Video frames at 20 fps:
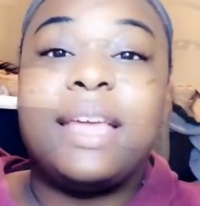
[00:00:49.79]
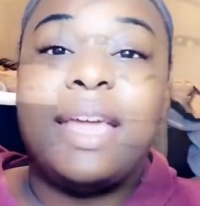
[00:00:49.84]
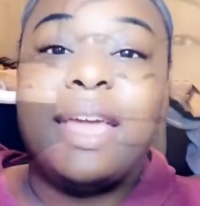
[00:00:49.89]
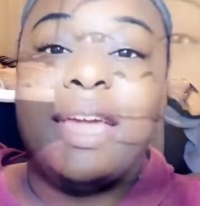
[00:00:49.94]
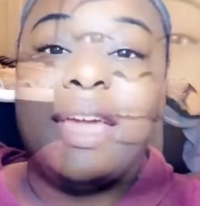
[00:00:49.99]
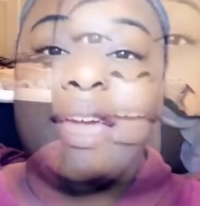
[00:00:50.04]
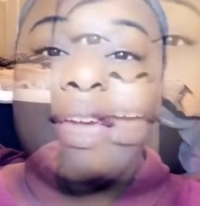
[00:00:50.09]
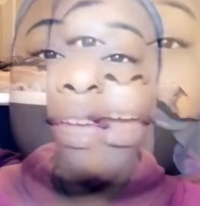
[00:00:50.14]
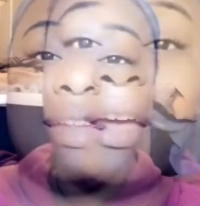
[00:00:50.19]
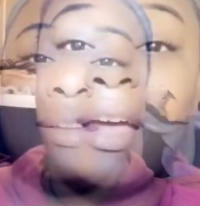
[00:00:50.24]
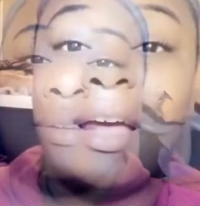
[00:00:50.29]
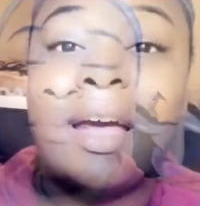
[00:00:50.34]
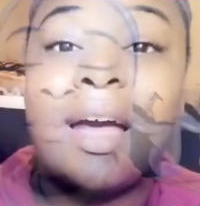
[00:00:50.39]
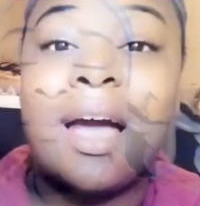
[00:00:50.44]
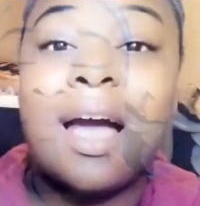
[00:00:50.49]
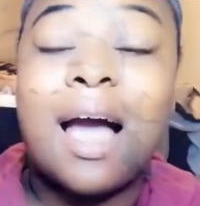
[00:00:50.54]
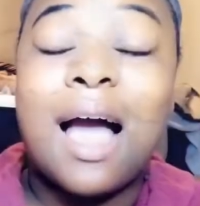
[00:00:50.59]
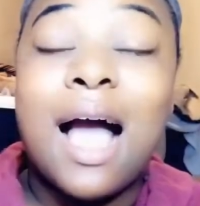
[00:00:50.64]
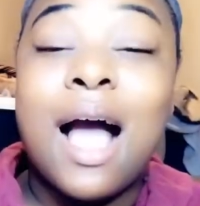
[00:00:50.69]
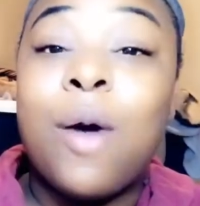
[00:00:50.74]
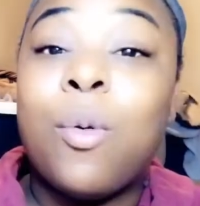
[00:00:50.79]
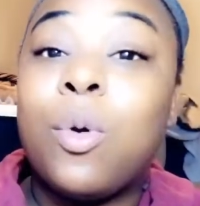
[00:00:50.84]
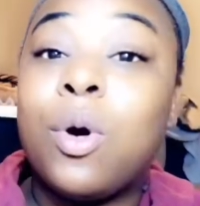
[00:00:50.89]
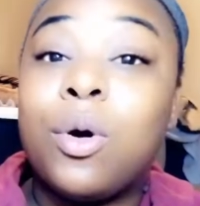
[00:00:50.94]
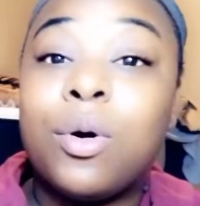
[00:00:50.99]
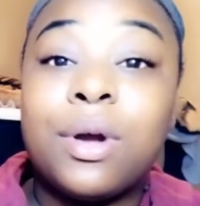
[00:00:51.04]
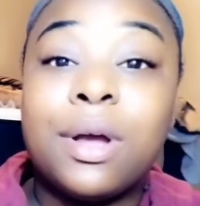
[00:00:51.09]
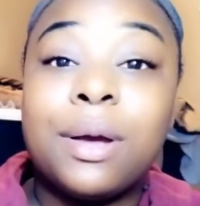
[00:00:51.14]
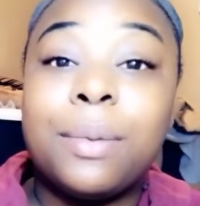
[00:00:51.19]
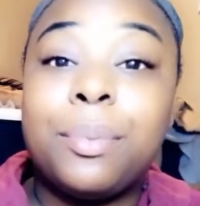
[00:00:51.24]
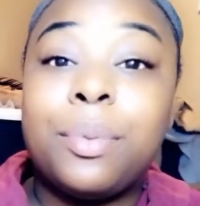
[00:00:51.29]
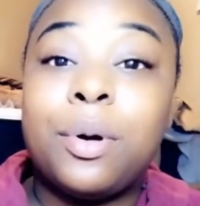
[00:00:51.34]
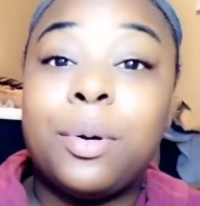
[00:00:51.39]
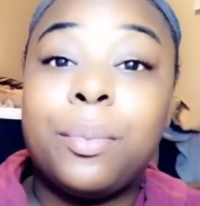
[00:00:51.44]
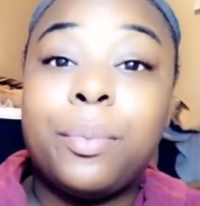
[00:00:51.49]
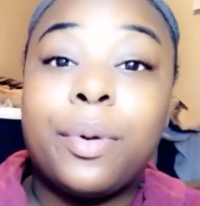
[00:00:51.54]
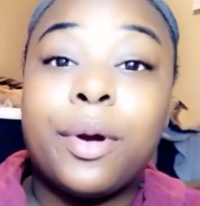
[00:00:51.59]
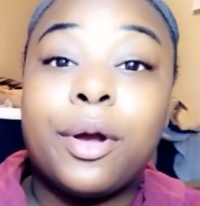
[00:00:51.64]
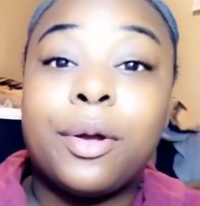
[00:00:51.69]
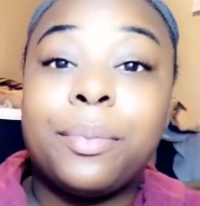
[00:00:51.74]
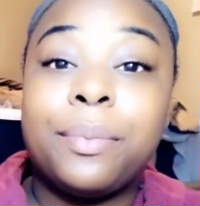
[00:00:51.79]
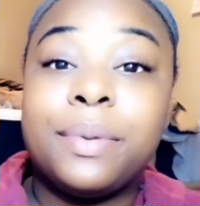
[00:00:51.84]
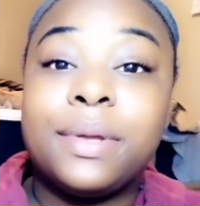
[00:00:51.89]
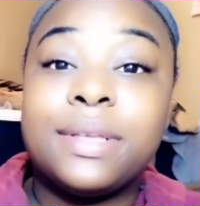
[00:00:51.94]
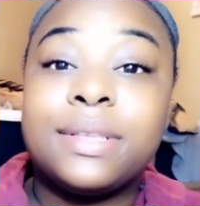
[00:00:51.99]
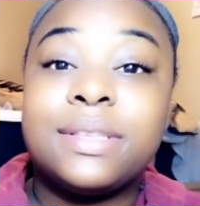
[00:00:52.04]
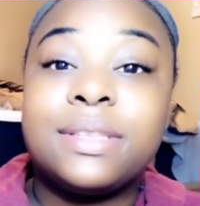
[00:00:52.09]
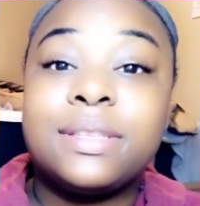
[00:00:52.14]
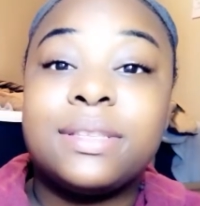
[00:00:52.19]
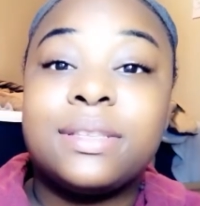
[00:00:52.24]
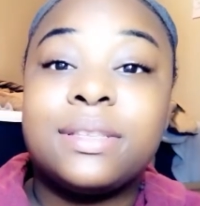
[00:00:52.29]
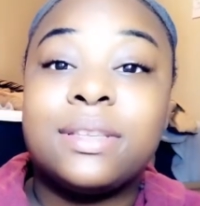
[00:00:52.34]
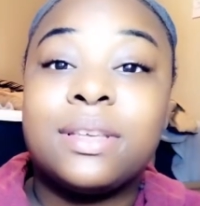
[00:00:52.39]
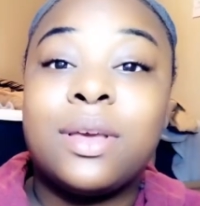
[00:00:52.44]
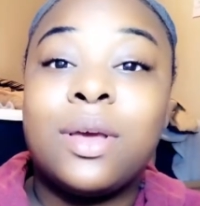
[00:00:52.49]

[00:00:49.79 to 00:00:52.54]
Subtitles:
and I woke up on purpose.